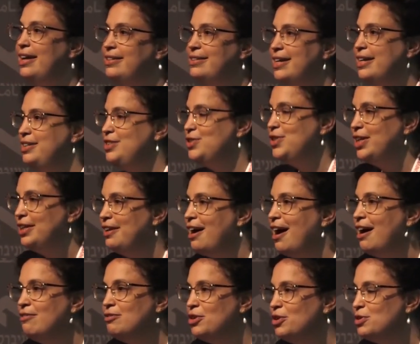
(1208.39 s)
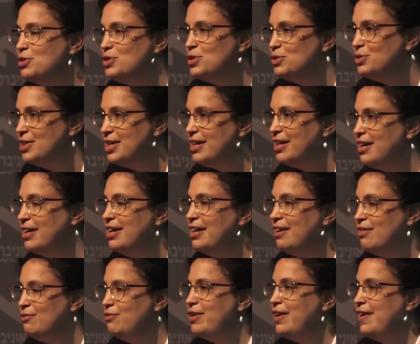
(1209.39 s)
And then you can have also the
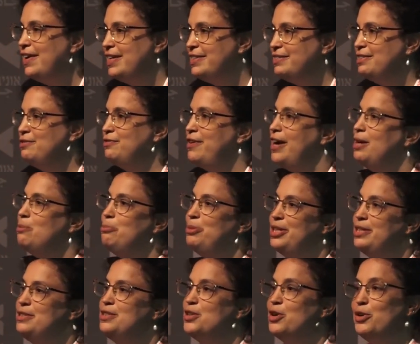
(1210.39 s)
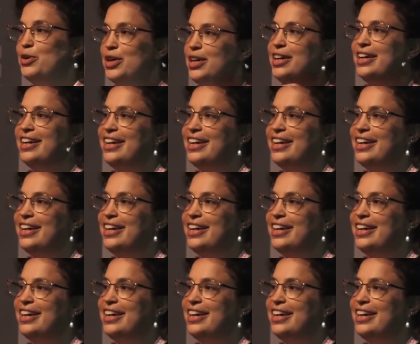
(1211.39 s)
very little fine print. So